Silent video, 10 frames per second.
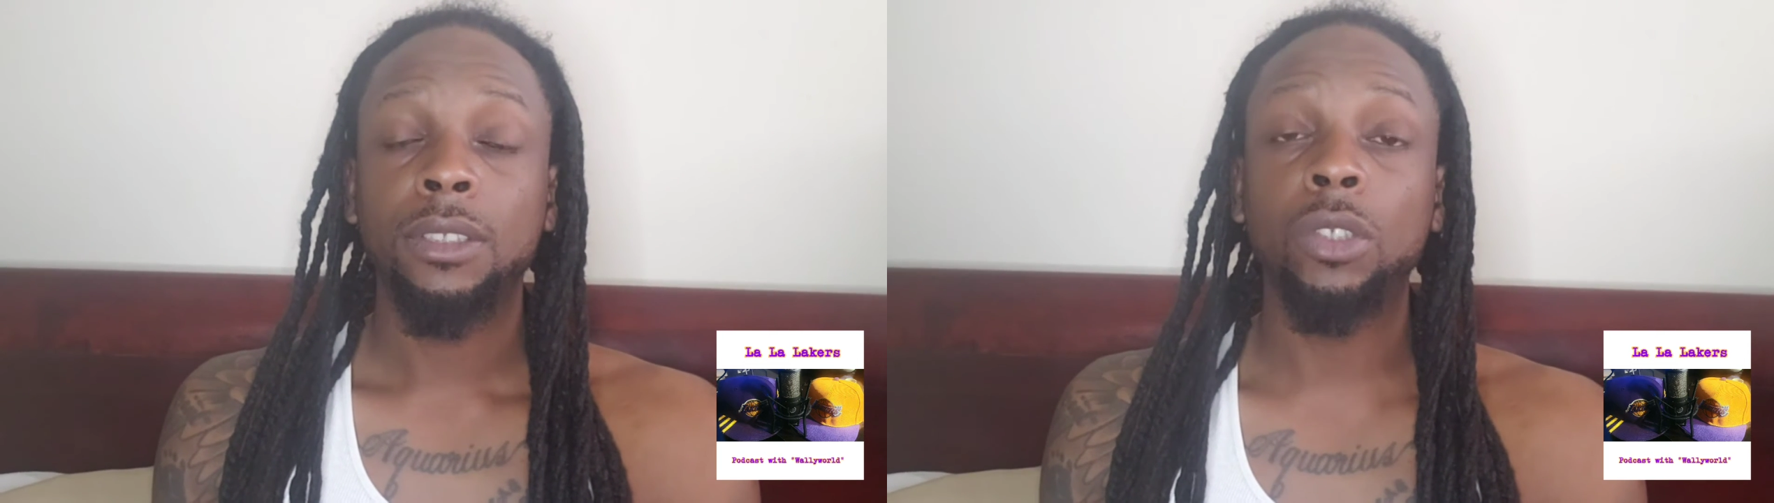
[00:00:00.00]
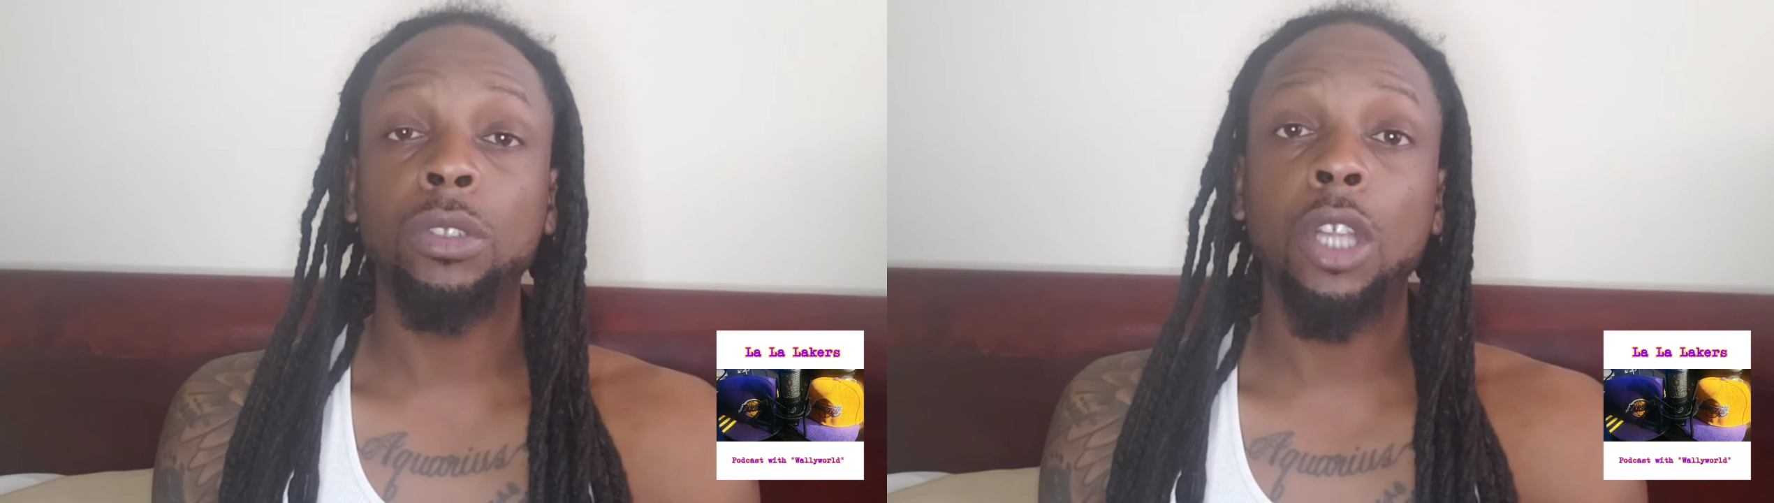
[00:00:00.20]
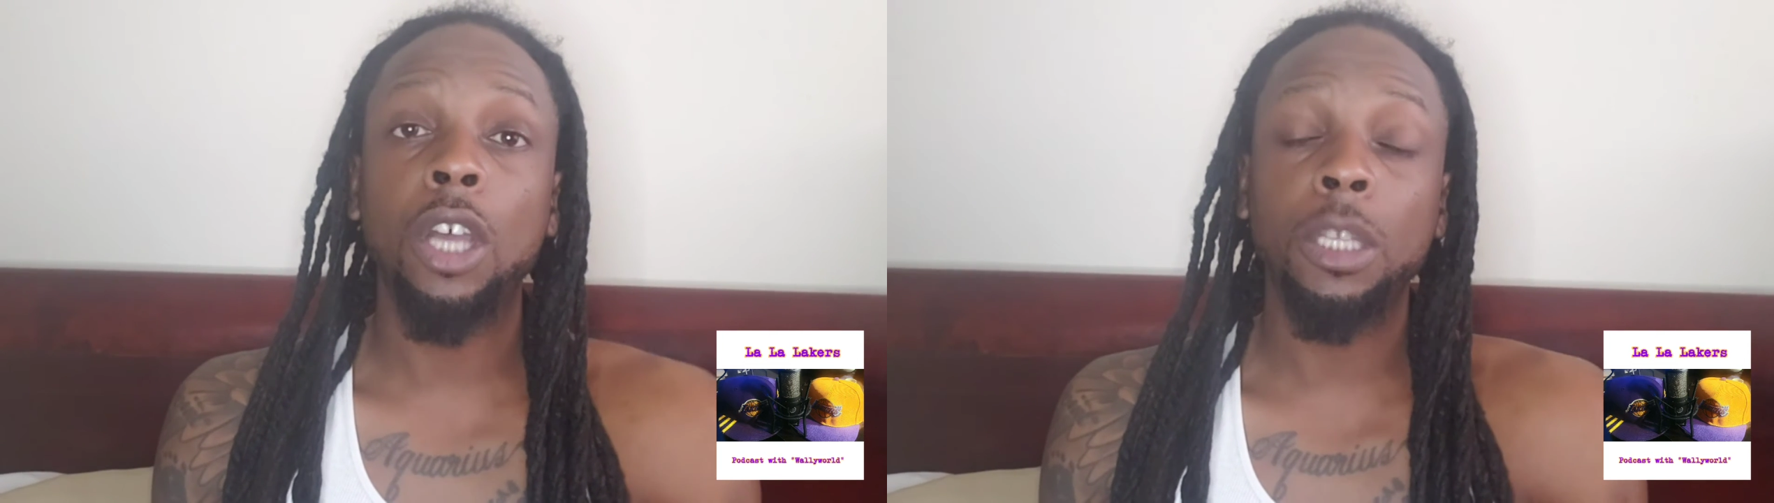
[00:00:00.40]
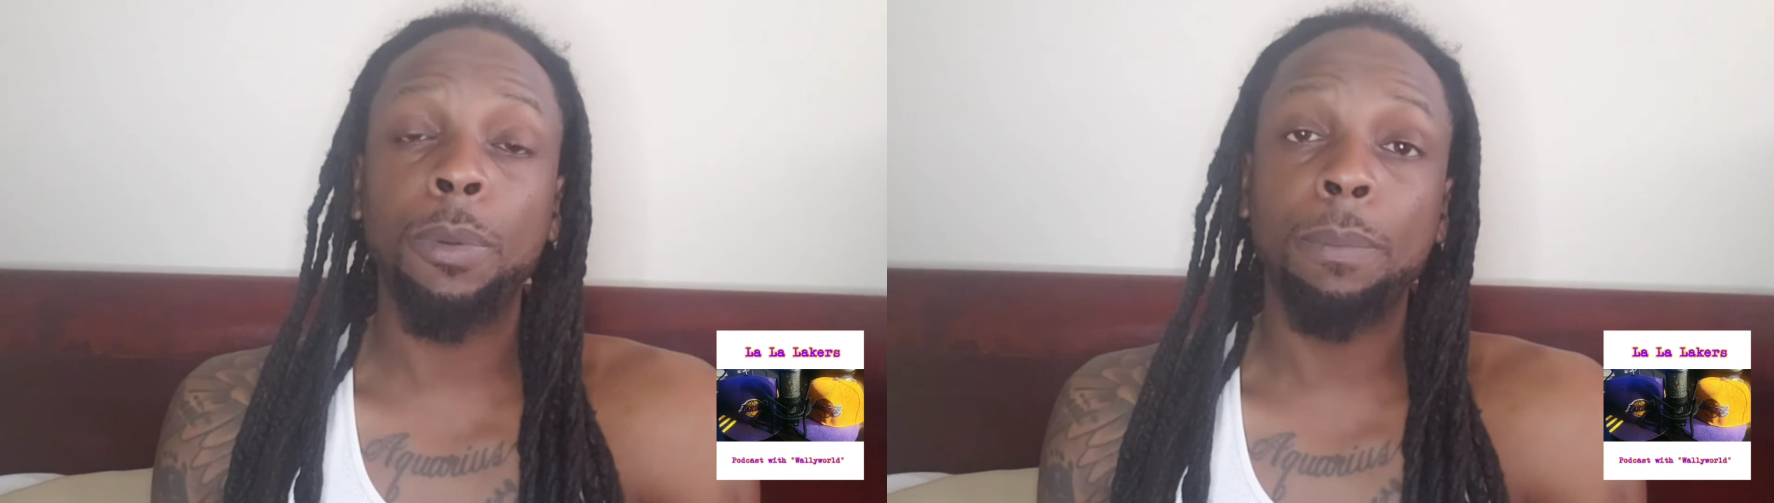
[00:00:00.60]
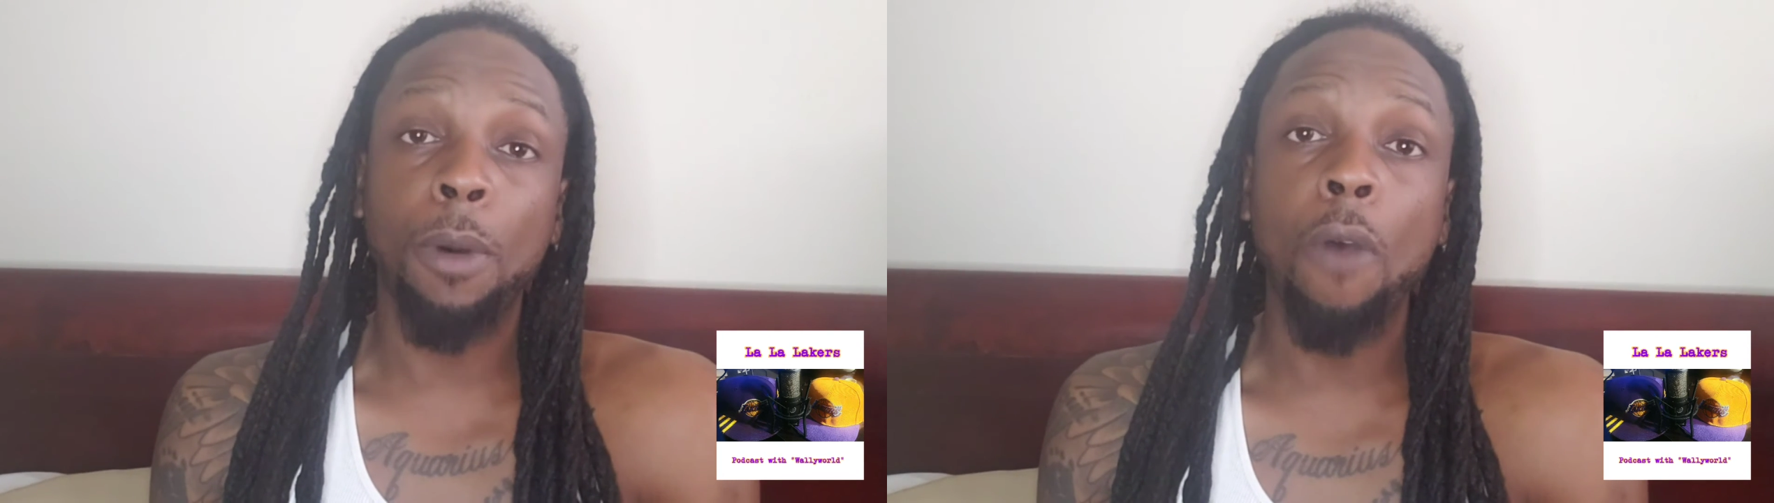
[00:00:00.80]
So it's hard to
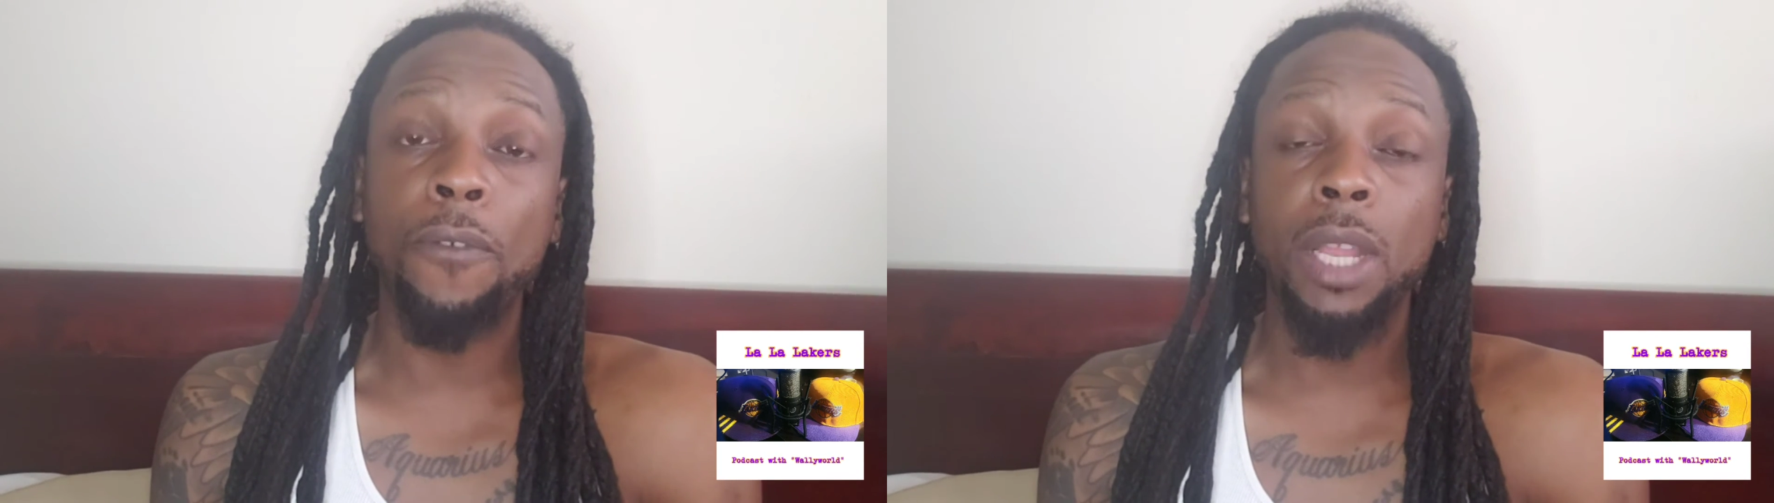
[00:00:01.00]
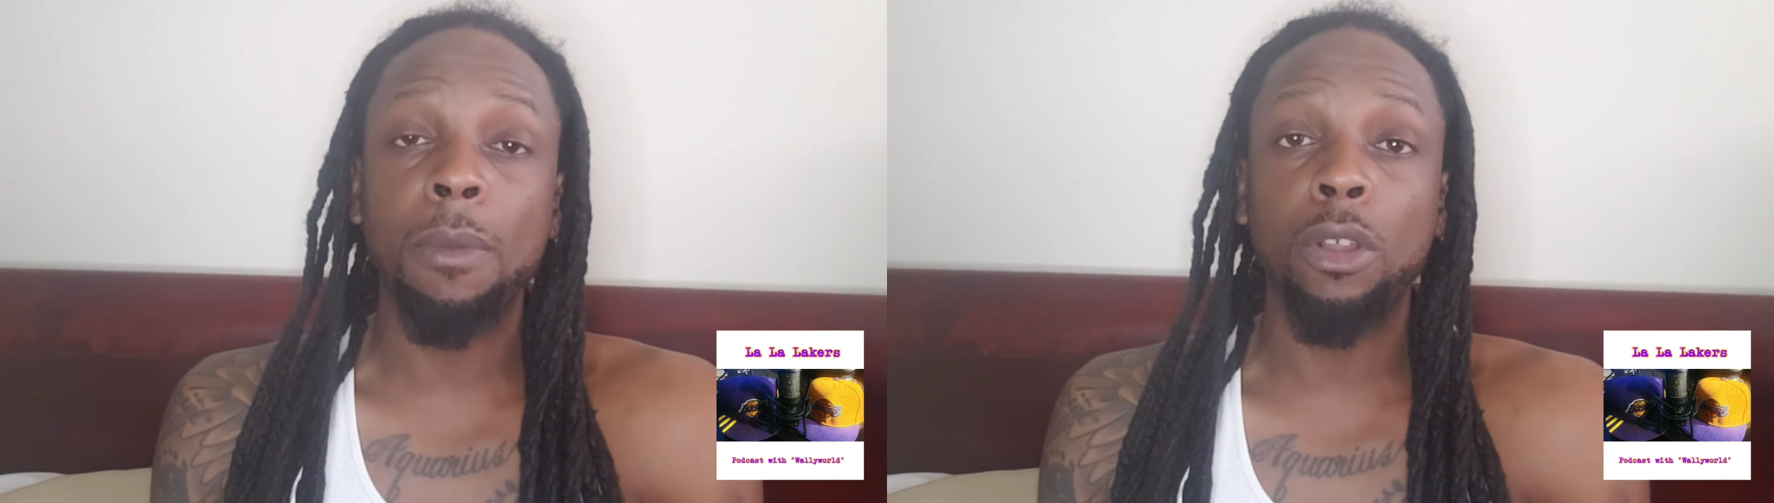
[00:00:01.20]
put both of them